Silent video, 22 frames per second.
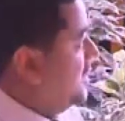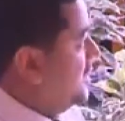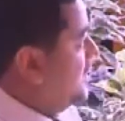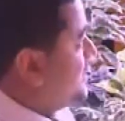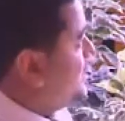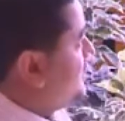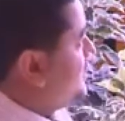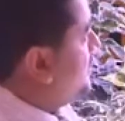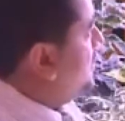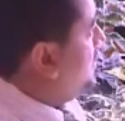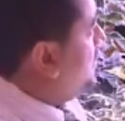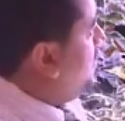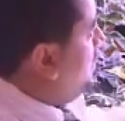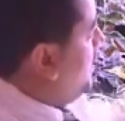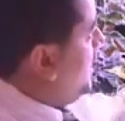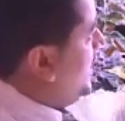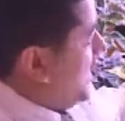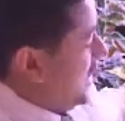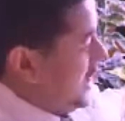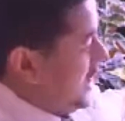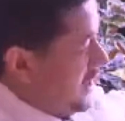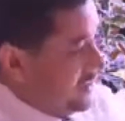So
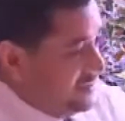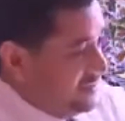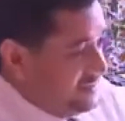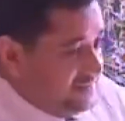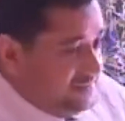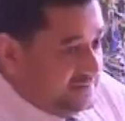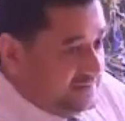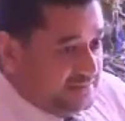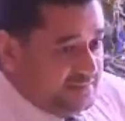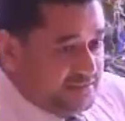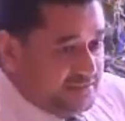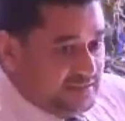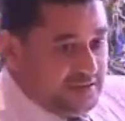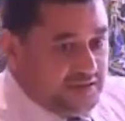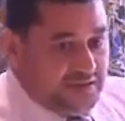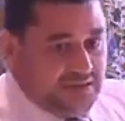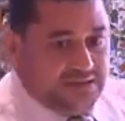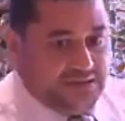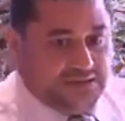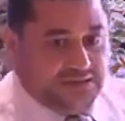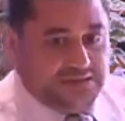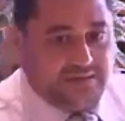as this,
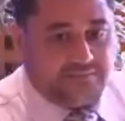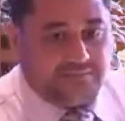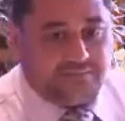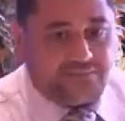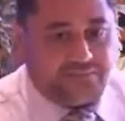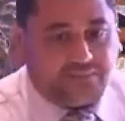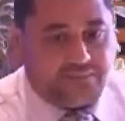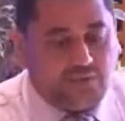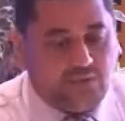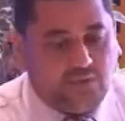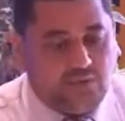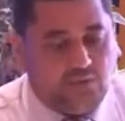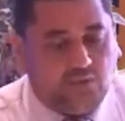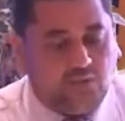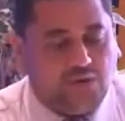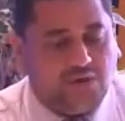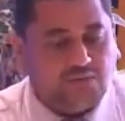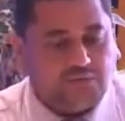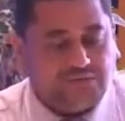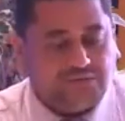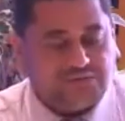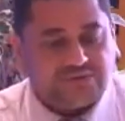
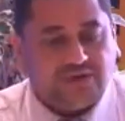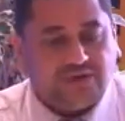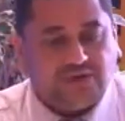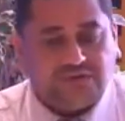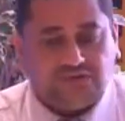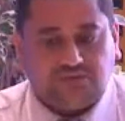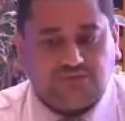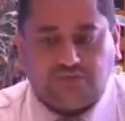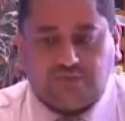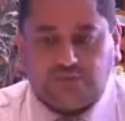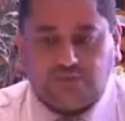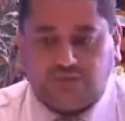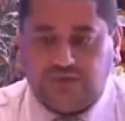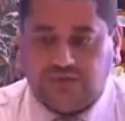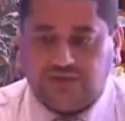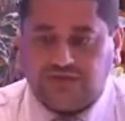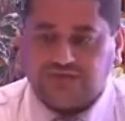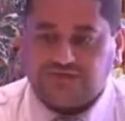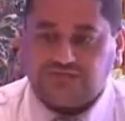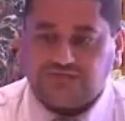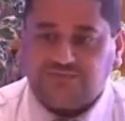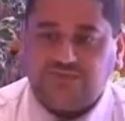when we try to
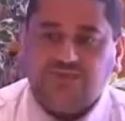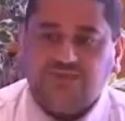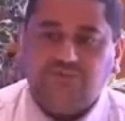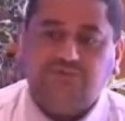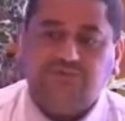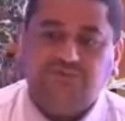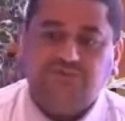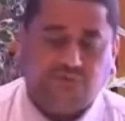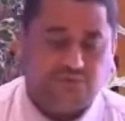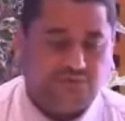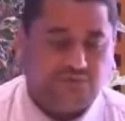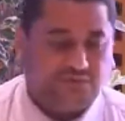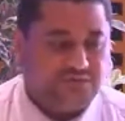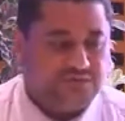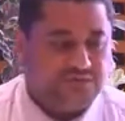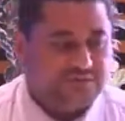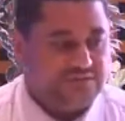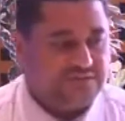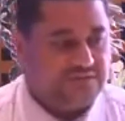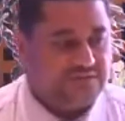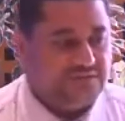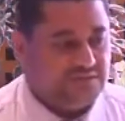experiment with
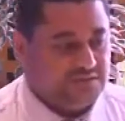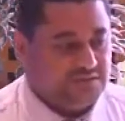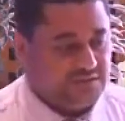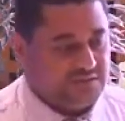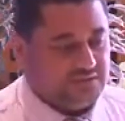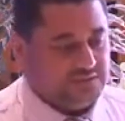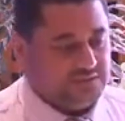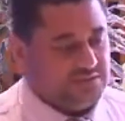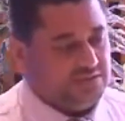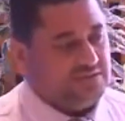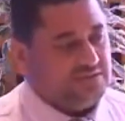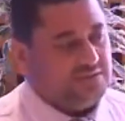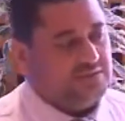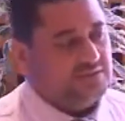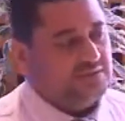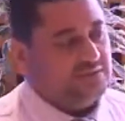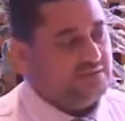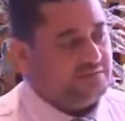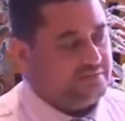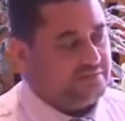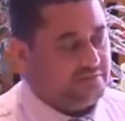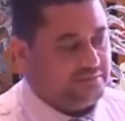this
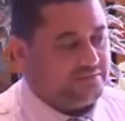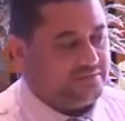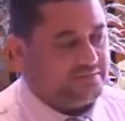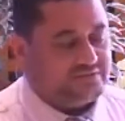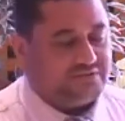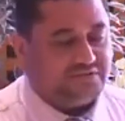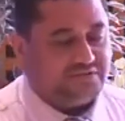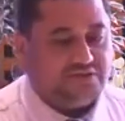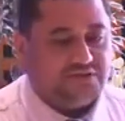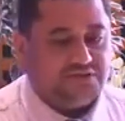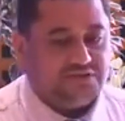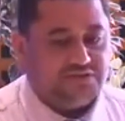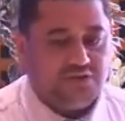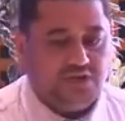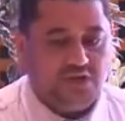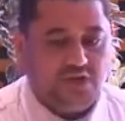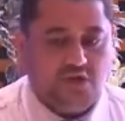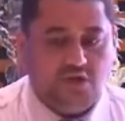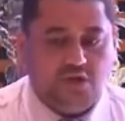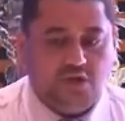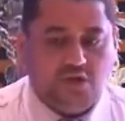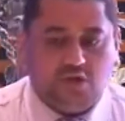research,
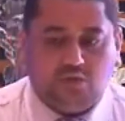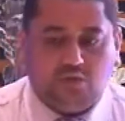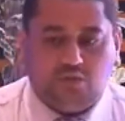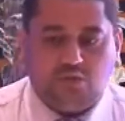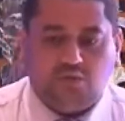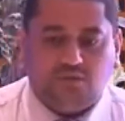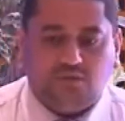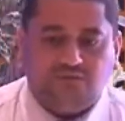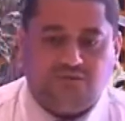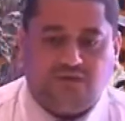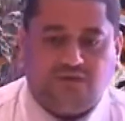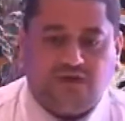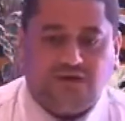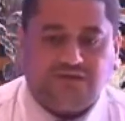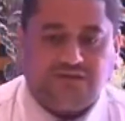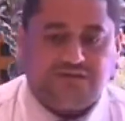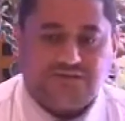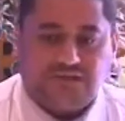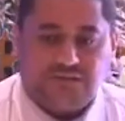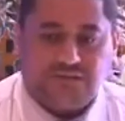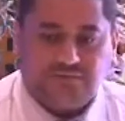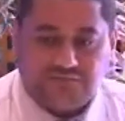we will find
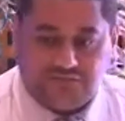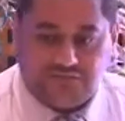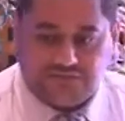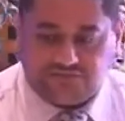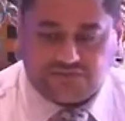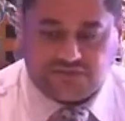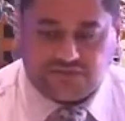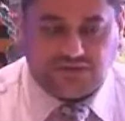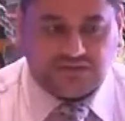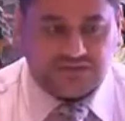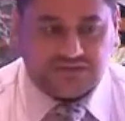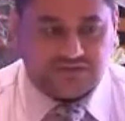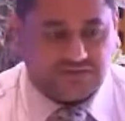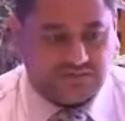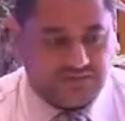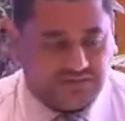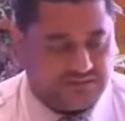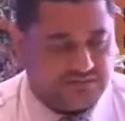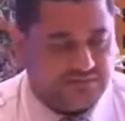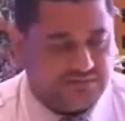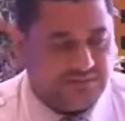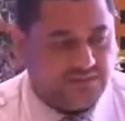some
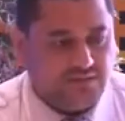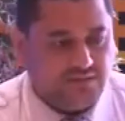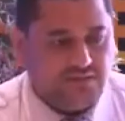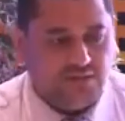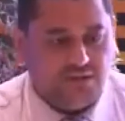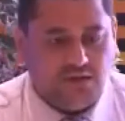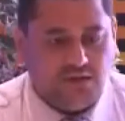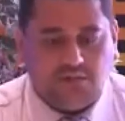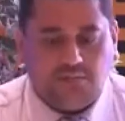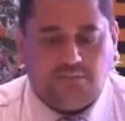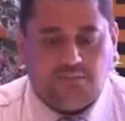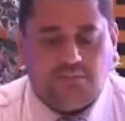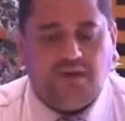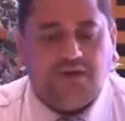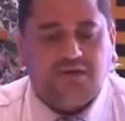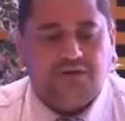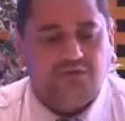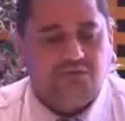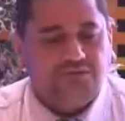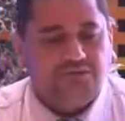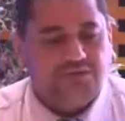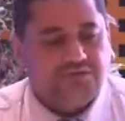difficulties by
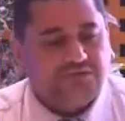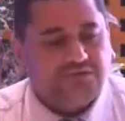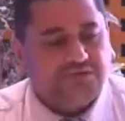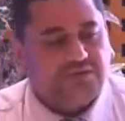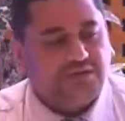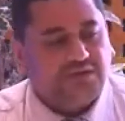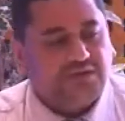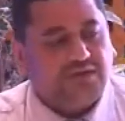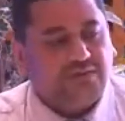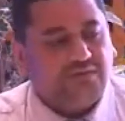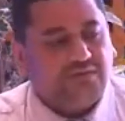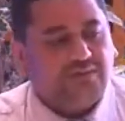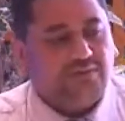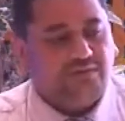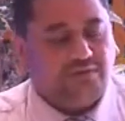using the